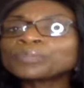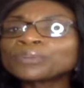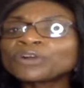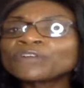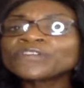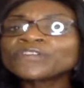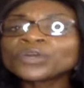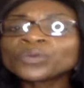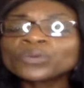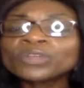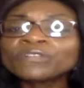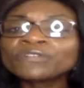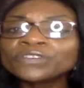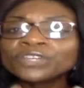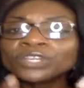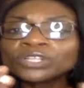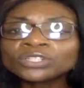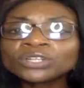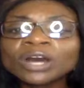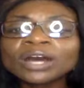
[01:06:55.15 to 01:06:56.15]
perfect will for
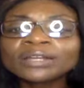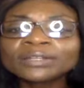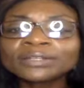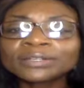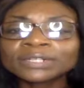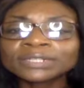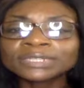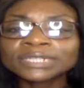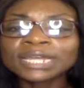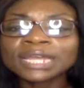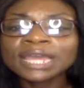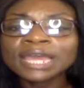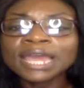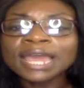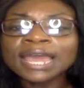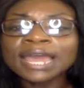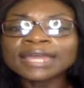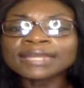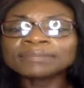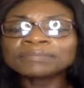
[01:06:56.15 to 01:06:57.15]
your daughters
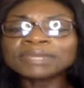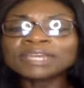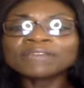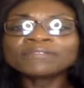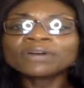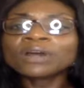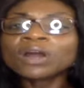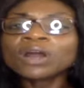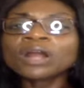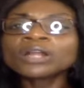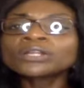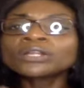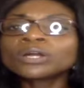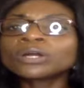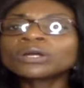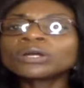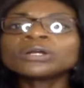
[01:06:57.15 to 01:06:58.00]
and may have hard,